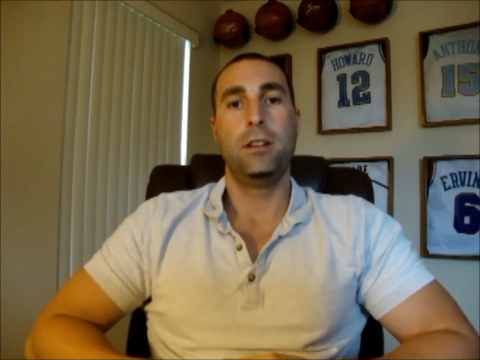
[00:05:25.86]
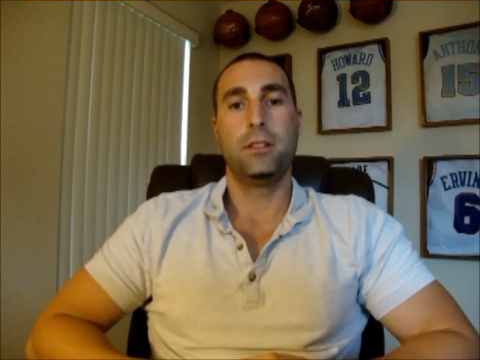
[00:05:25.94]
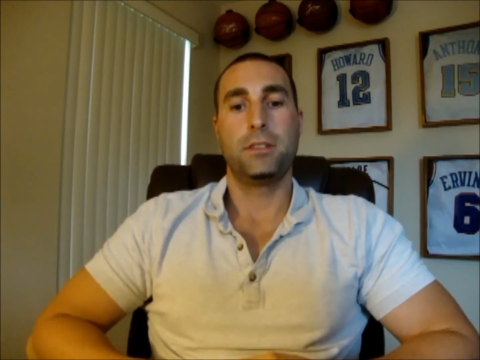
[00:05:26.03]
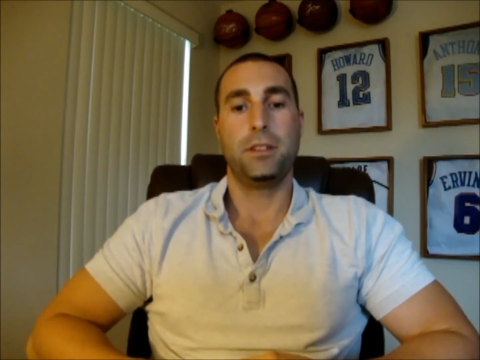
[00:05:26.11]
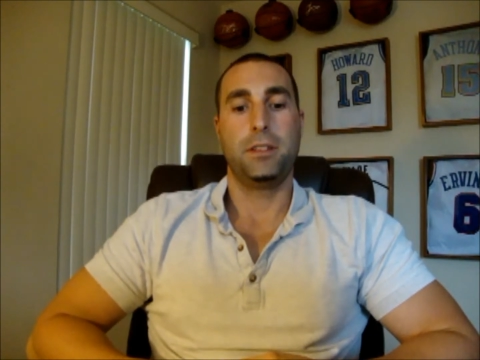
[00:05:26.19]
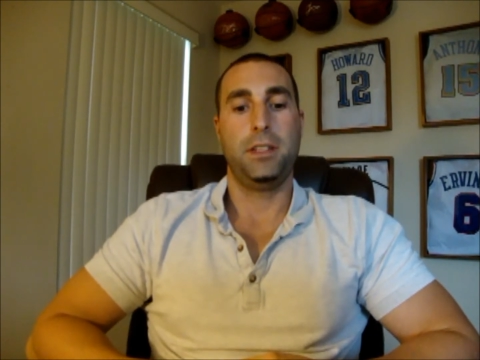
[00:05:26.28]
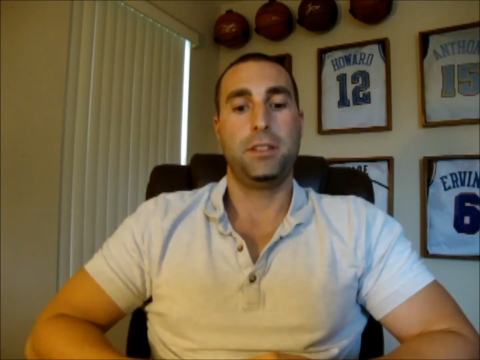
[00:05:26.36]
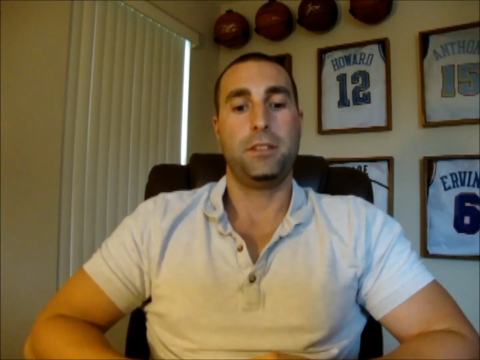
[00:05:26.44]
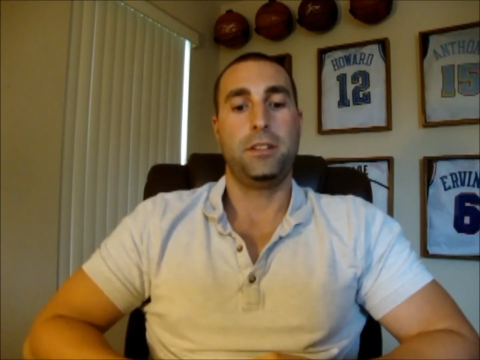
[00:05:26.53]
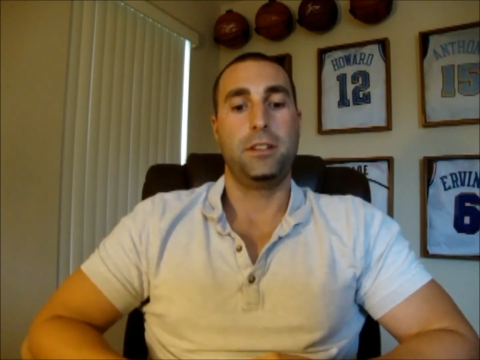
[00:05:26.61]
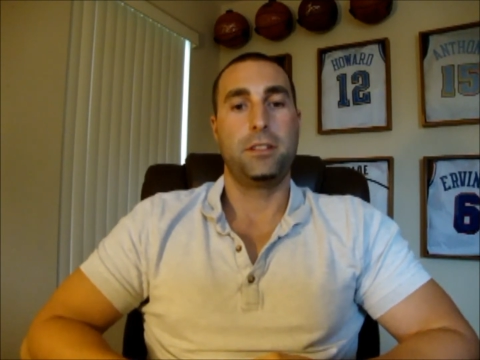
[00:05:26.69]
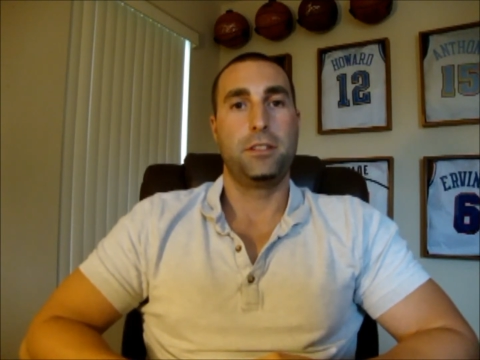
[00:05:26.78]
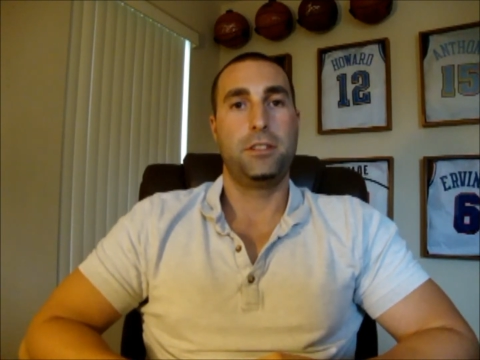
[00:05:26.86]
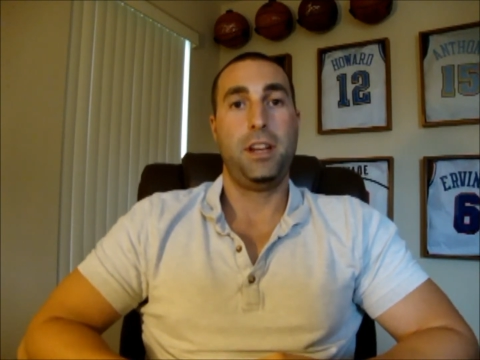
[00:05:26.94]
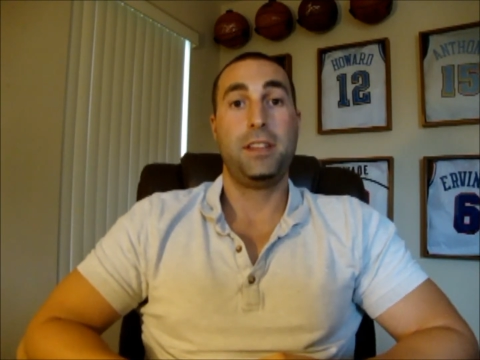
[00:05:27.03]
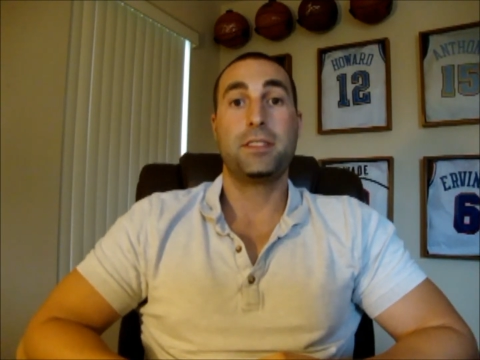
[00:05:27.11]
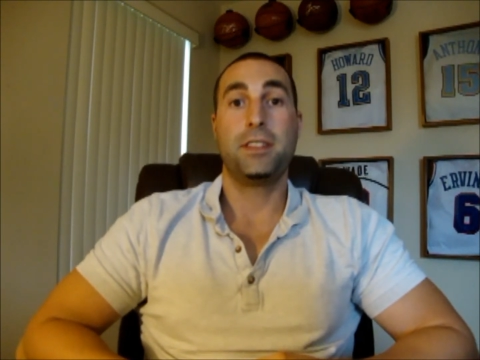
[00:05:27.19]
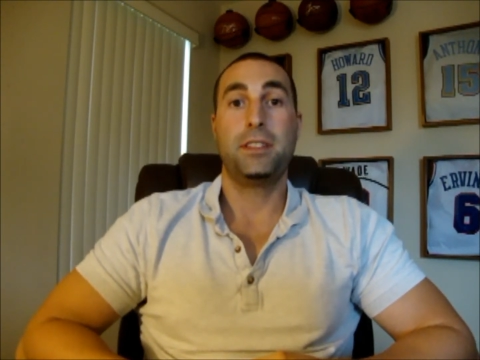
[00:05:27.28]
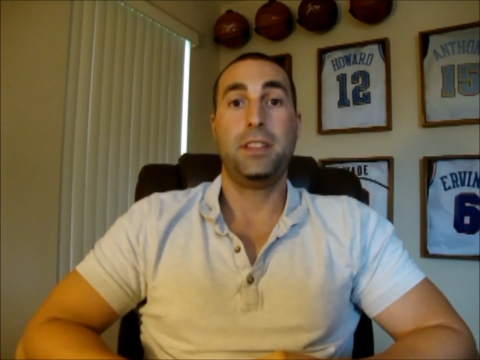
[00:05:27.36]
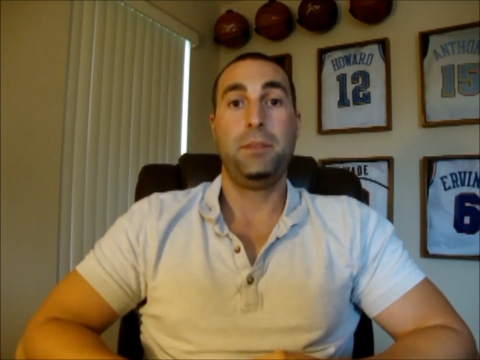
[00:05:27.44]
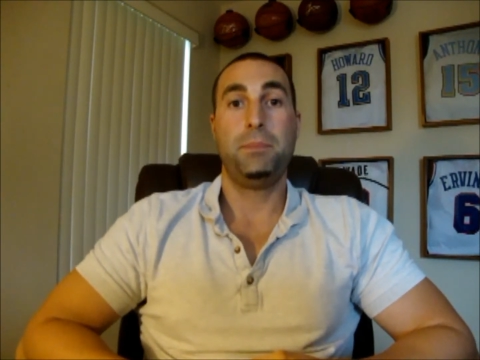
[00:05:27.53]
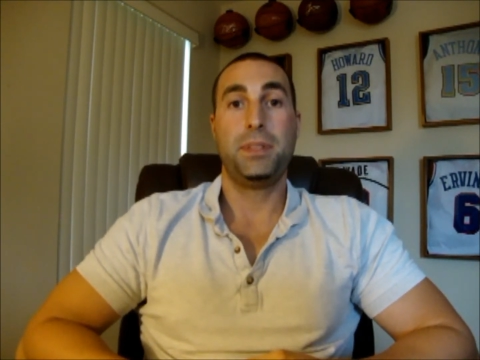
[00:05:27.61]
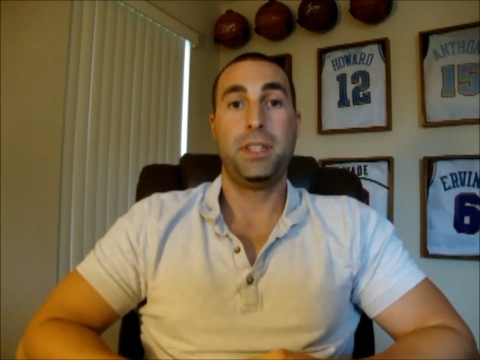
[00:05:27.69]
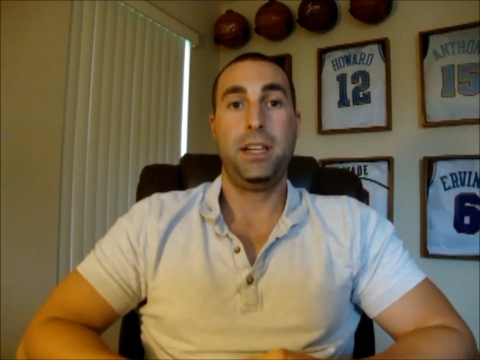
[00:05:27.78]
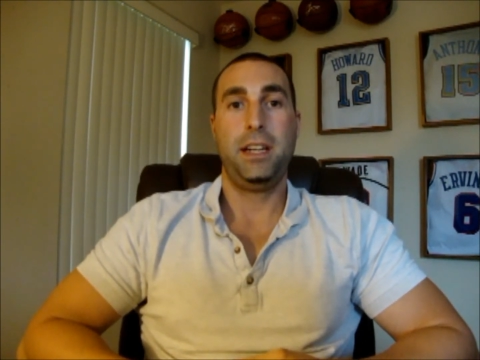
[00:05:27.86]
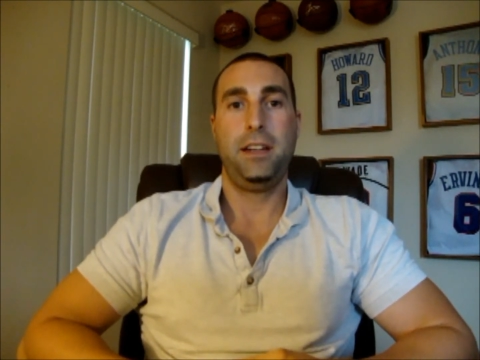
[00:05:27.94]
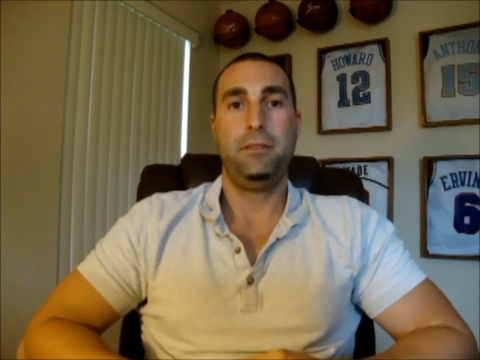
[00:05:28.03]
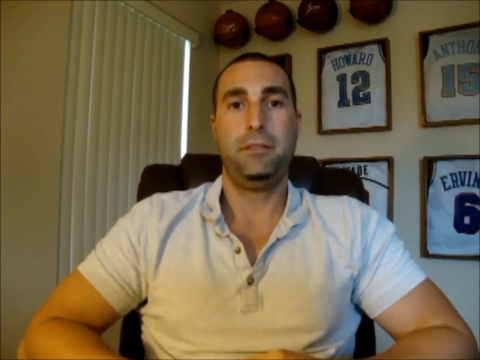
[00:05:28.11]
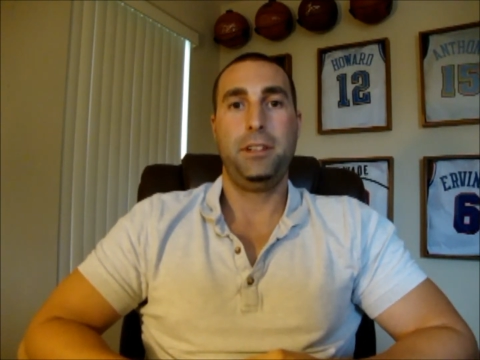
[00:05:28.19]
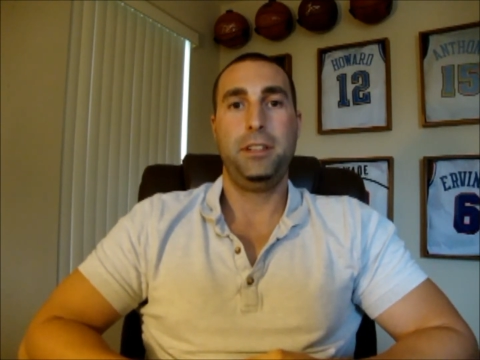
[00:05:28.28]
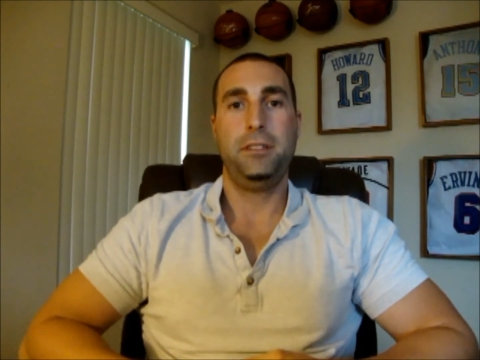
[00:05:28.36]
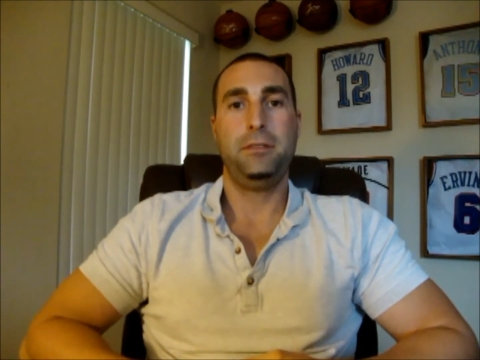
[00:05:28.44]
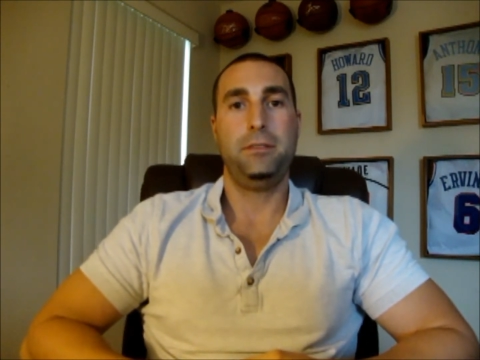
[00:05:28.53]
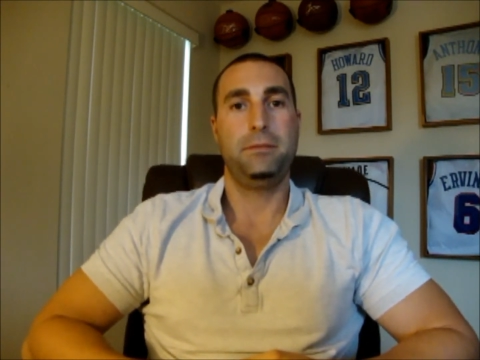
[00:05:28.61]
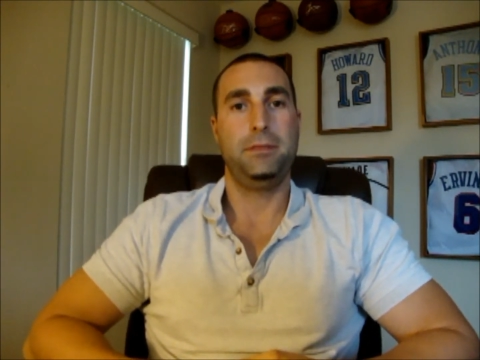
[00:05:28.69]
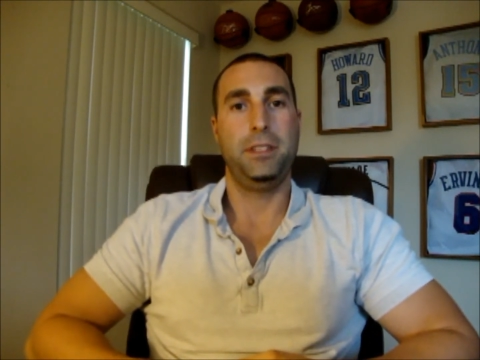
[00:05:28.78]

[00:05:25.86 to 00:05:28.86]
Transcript: So these are just the tips I have for you.